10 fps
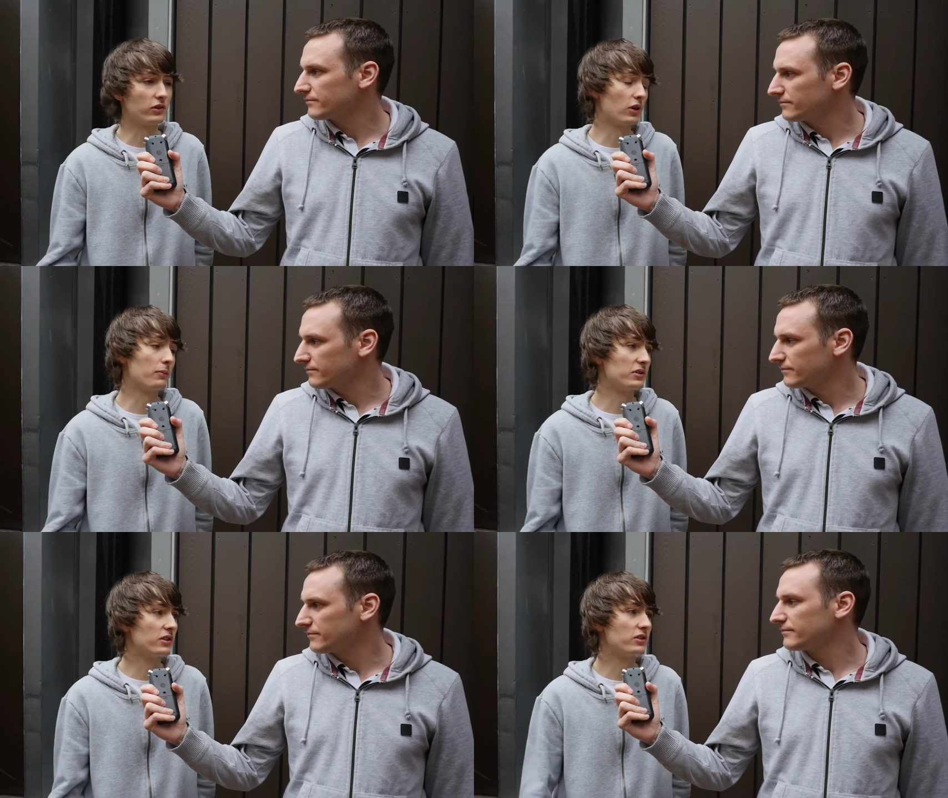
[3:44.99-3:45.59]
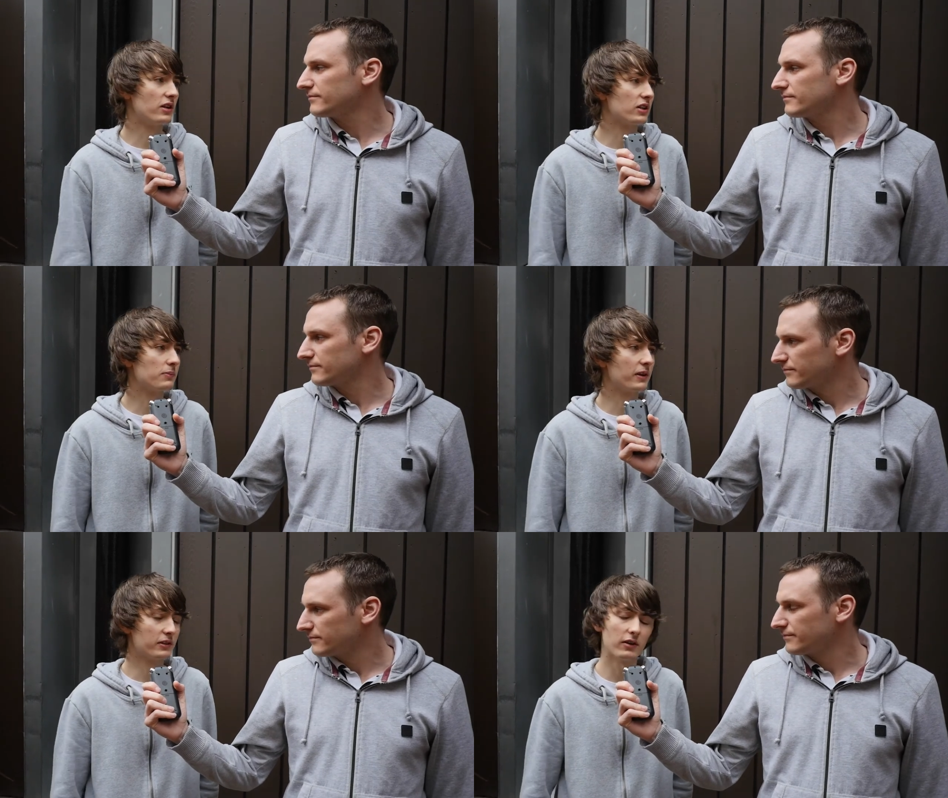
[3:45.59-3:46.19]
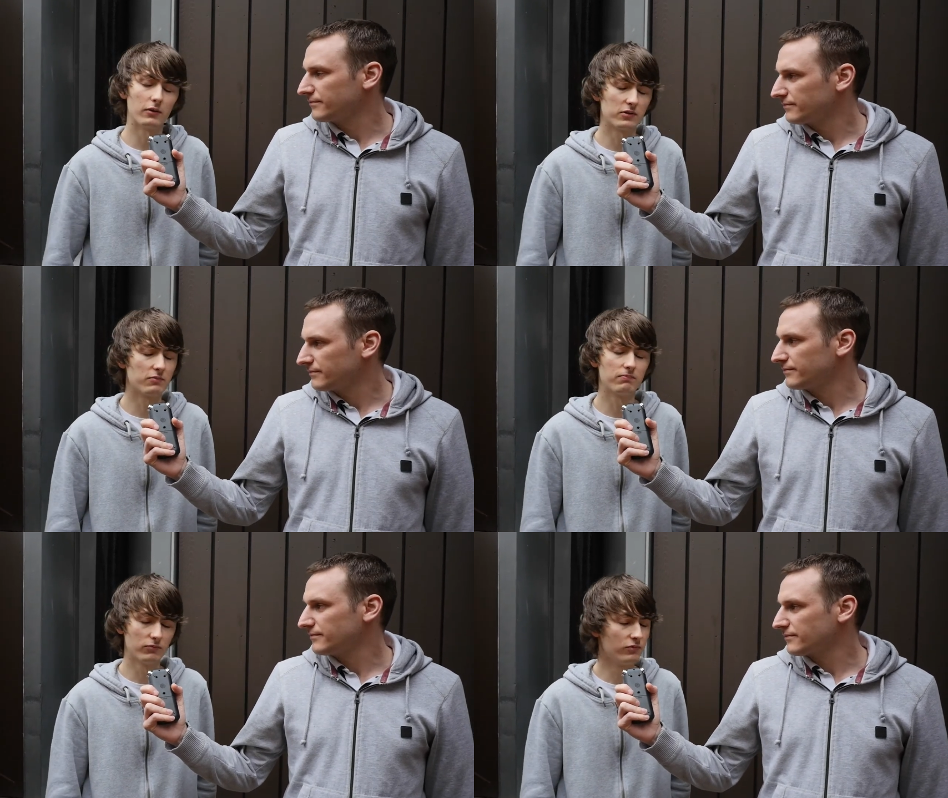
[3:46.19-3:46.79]
Speaker 1: the competition aspect. You know, it was
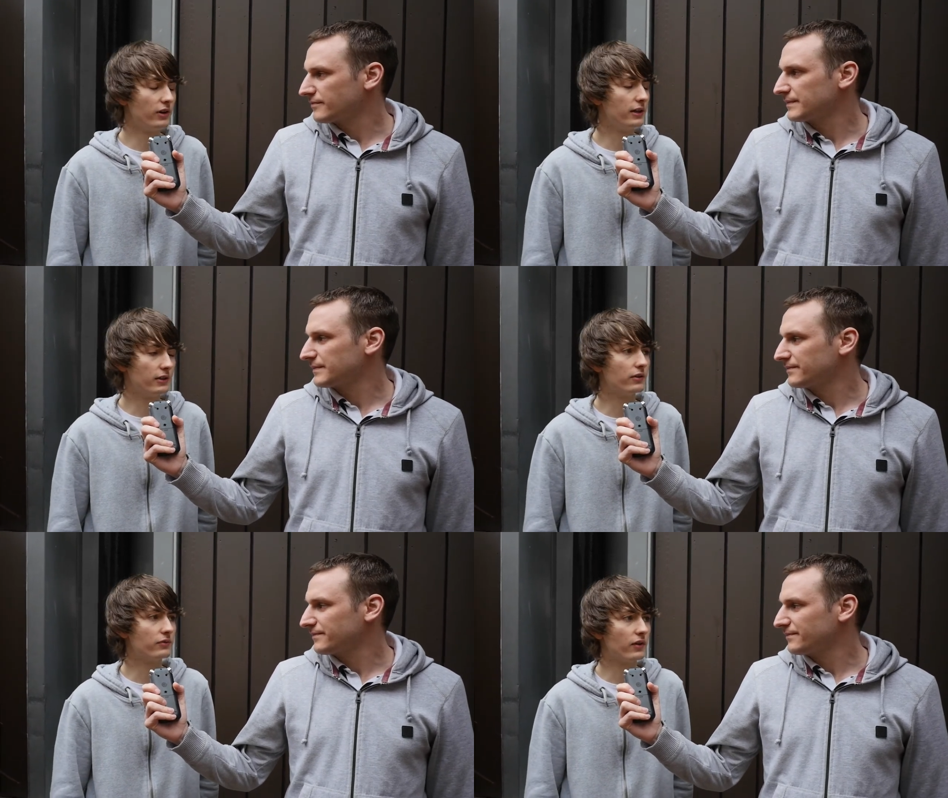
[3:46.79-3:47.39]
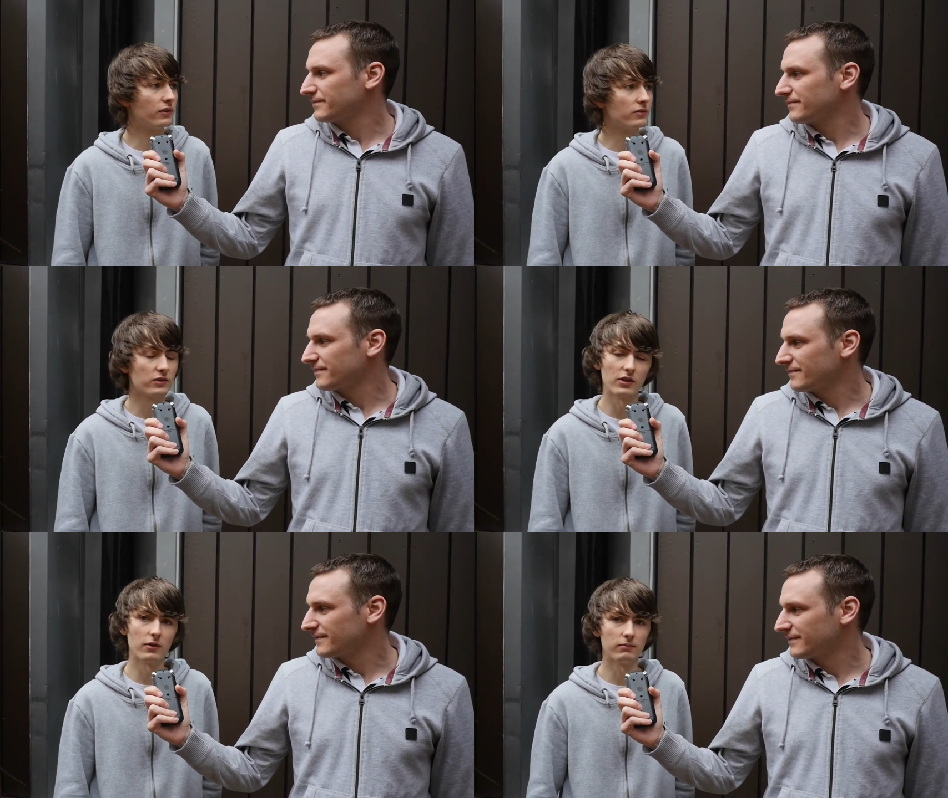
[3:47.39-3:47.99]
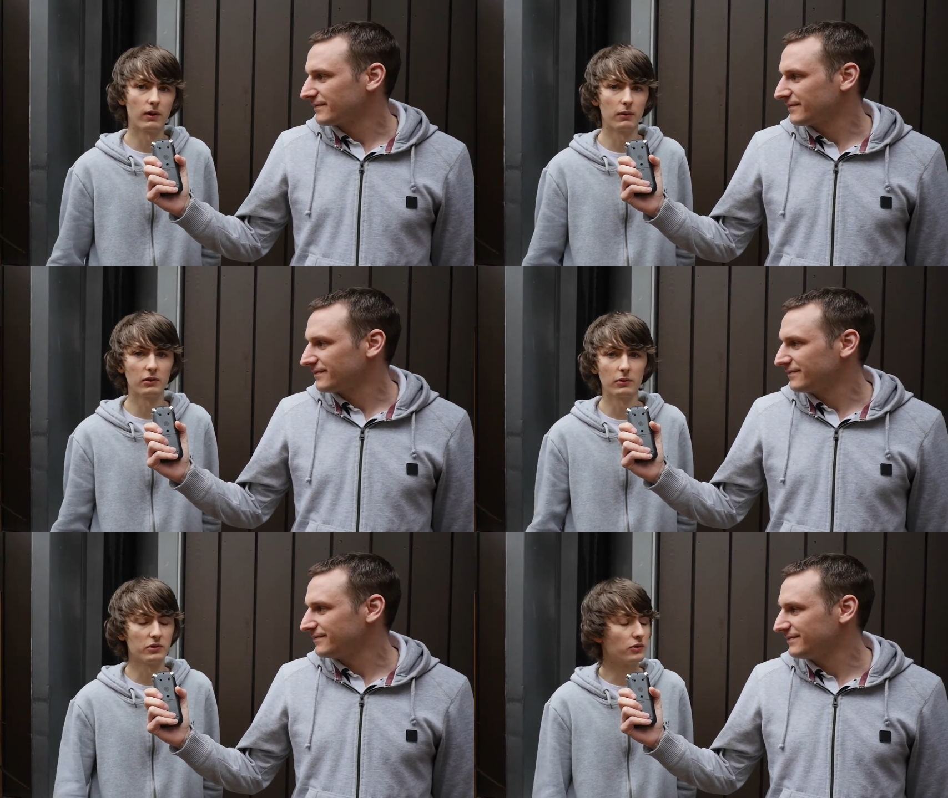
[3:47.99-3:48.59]
really good fun, so I'm
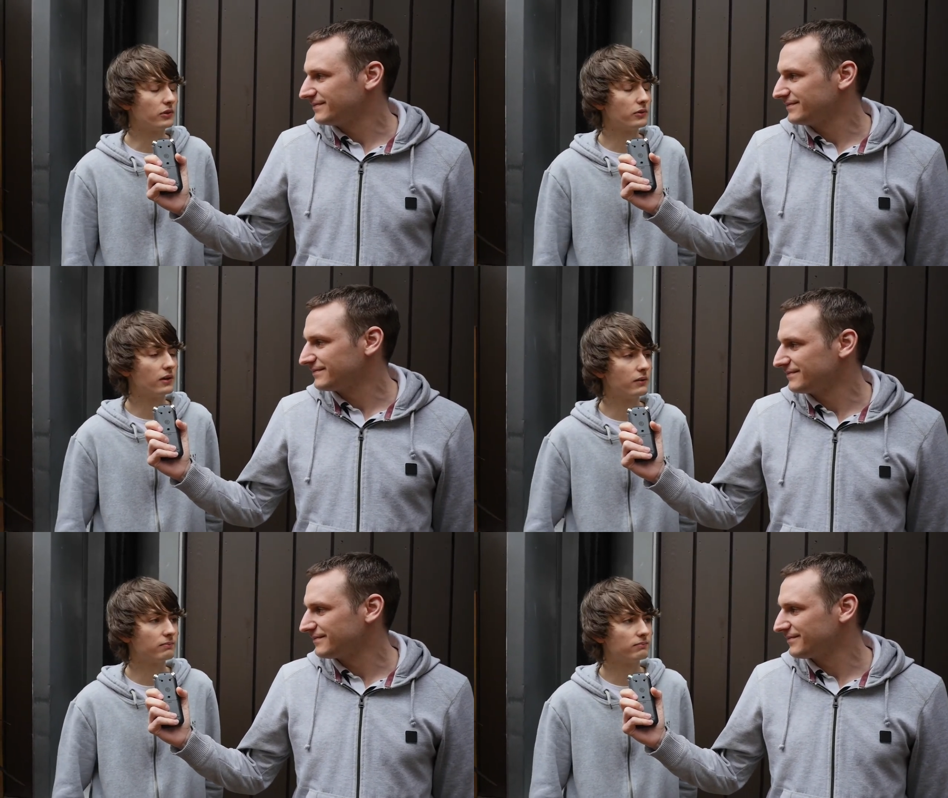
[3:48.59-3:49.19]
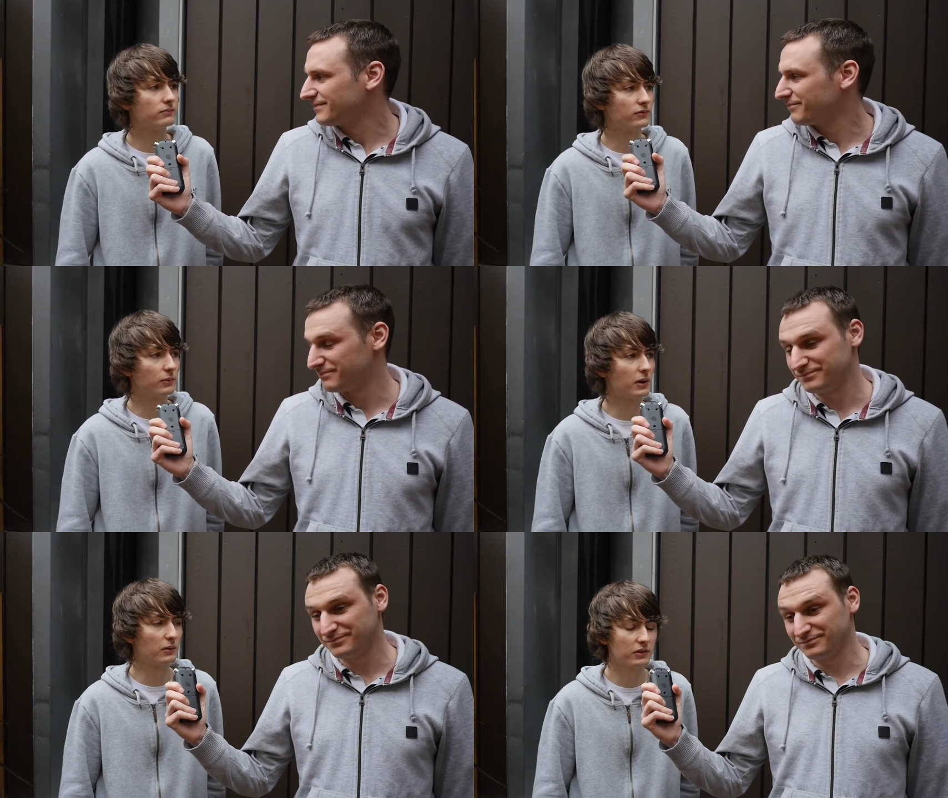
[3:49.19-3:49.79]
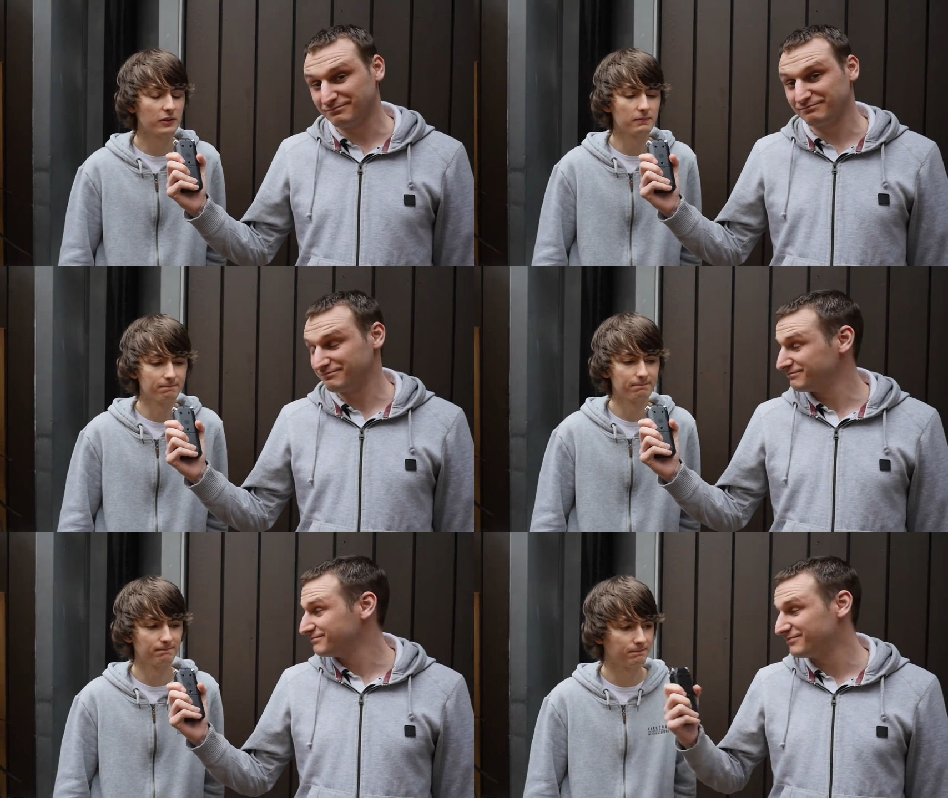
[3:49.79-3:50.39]
going to enjoy doing that from now on. Yeah.
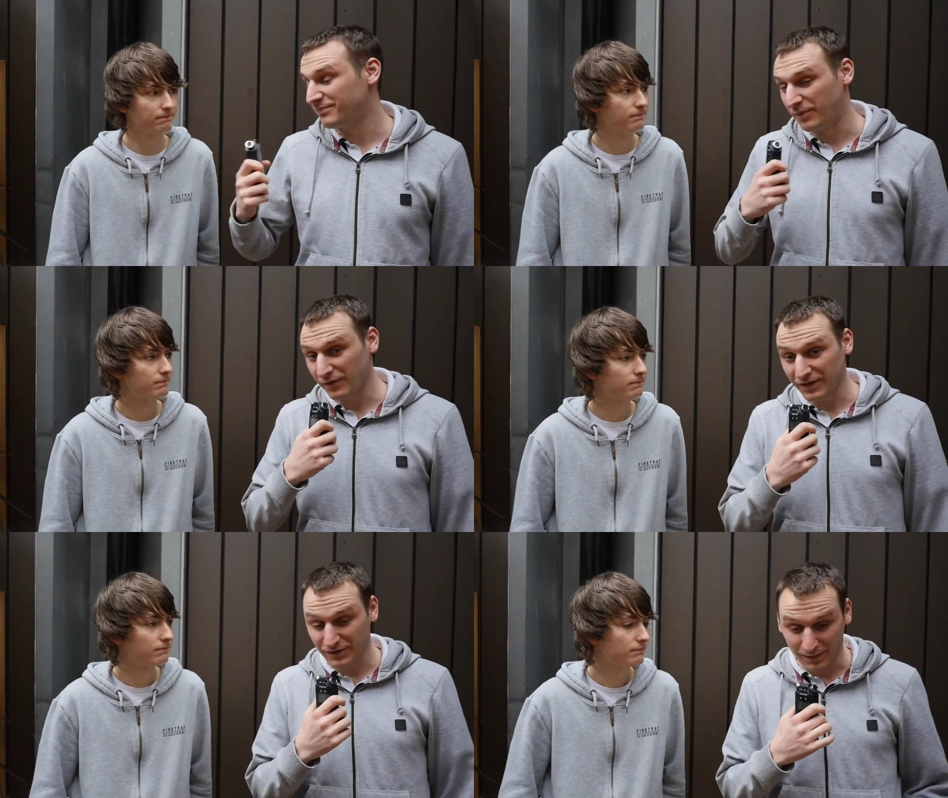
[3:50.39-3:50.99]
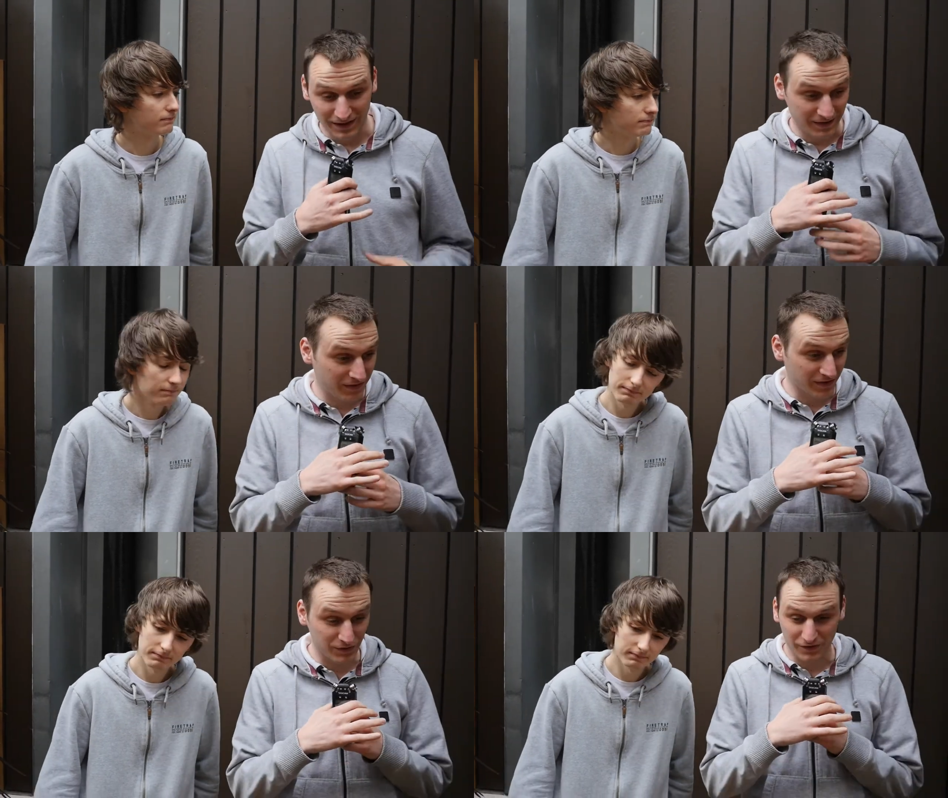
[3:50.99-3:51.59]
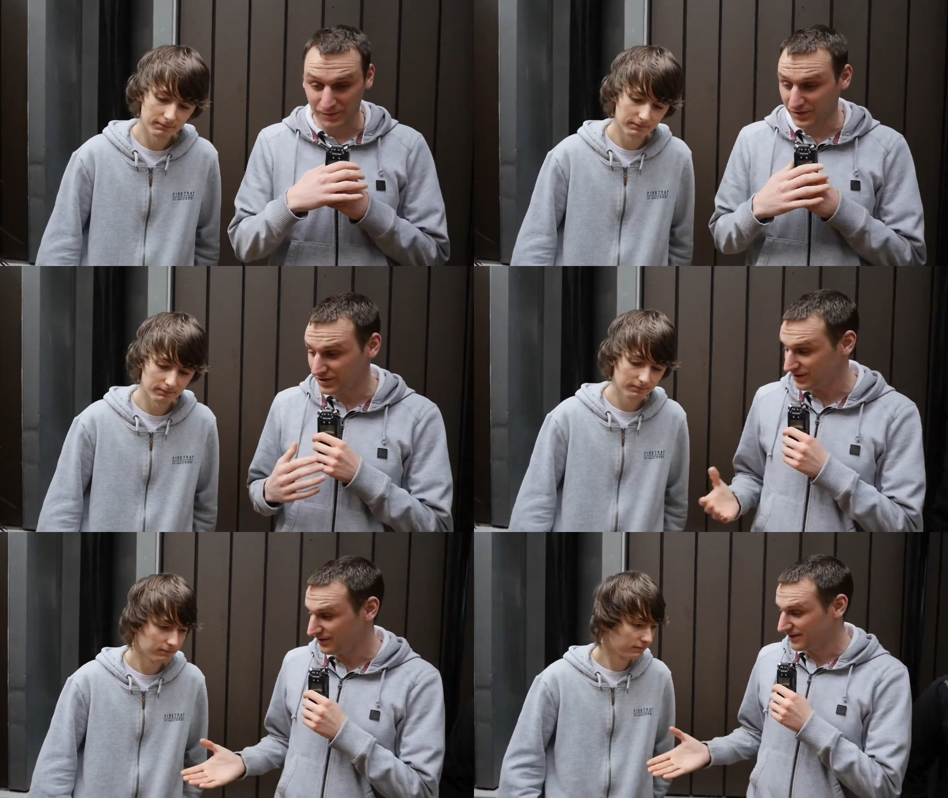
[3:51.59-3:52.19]
Speaker 2: Perfect. Well, thank you very much.